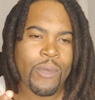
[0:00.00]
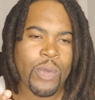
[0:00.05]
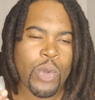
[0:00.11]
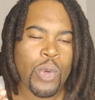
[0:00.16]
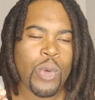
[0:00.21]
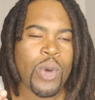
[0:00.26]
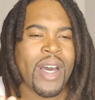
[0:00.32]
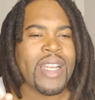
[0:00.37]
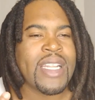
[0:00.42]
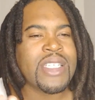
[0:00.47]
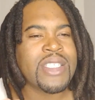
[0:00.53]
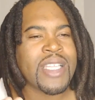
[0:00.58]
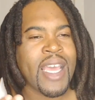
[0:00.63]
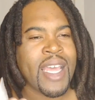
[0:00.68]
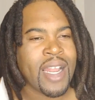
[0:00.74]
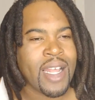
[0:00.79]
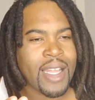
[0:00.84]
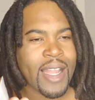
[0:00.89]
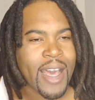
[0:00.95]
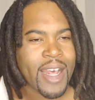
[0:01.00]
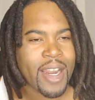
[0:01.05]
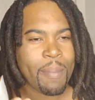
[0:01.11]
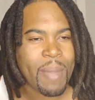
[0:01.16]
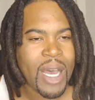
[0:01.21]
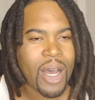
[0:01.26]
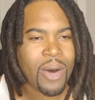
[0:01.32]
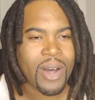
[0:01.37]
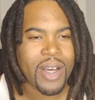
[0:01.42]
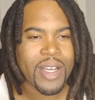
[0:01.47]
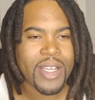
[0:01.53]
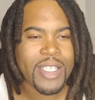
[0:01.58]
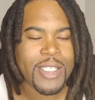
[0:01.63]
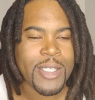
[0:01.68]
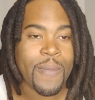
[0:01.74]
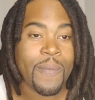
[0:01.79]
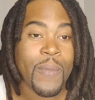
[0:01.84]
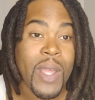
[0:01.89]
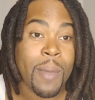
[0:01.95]
you understand a lot about us.
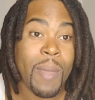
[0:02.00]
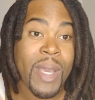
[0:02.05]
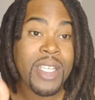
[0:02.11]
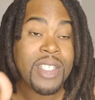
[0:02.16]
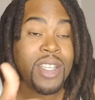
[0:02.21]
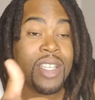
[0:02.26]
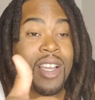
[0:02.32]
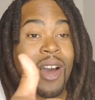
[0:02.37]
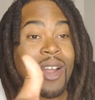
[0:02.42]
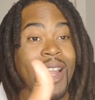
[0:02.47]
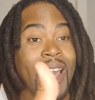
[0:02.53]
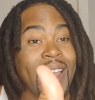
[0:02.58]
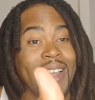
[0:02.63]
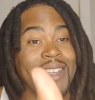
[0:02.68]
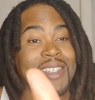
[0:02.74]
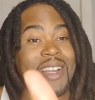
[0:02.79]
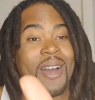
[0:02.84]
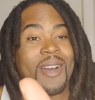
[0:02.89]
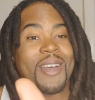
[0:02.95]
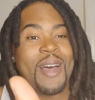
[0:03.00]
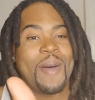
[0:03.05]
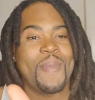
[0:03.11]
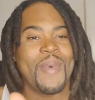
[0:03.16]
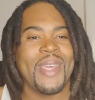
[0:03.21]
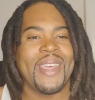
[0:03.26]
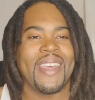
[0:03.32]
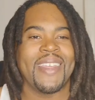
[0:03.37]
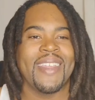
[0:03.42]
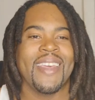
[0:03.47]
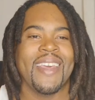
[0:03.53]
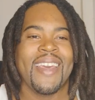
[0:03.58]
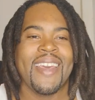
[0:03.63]
And make sure y'all like as y'all come in.